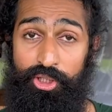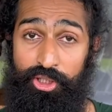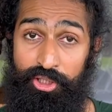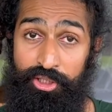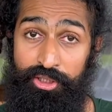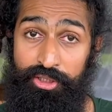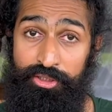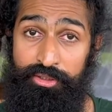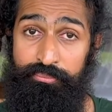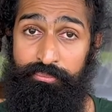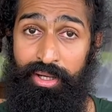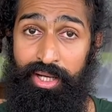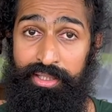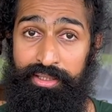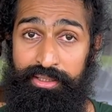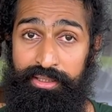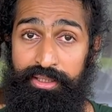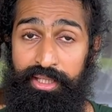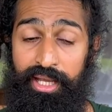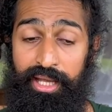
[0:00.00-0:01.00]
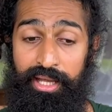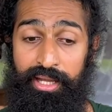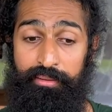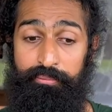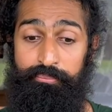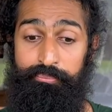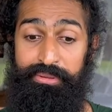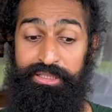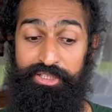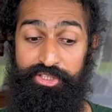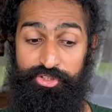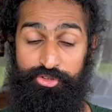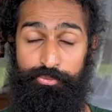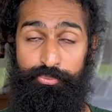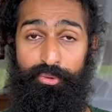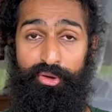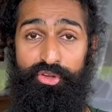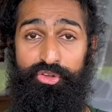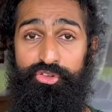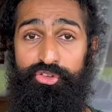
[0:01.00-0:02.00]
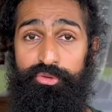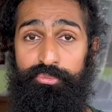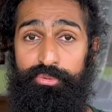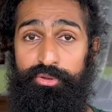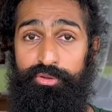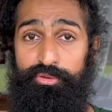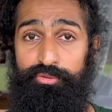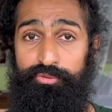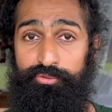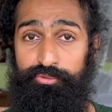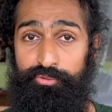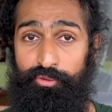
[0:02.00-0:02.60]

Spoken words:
earn money and be responsible